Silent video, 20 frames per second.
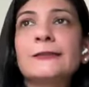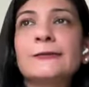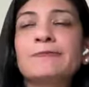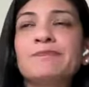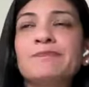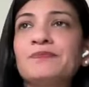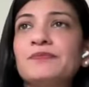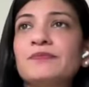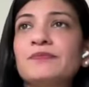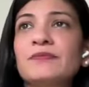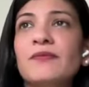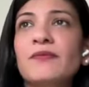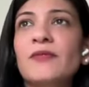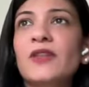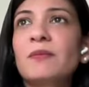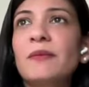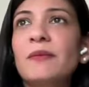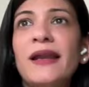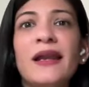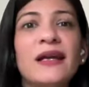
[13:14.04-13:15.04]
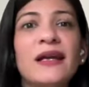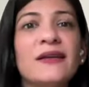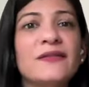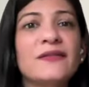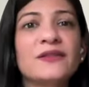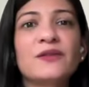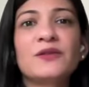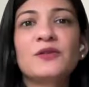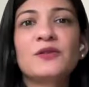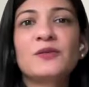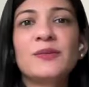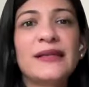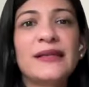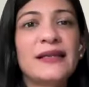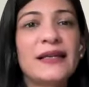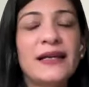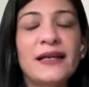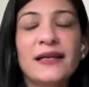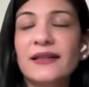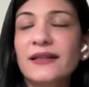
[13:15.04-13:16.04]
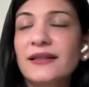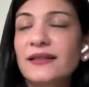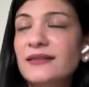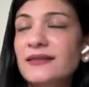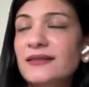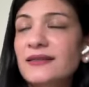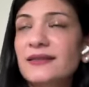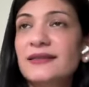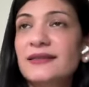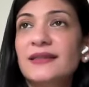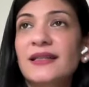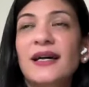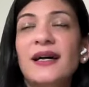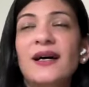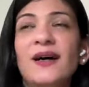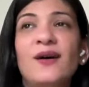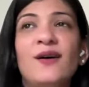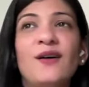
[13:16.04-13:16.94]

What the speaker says: My life is going to be like this,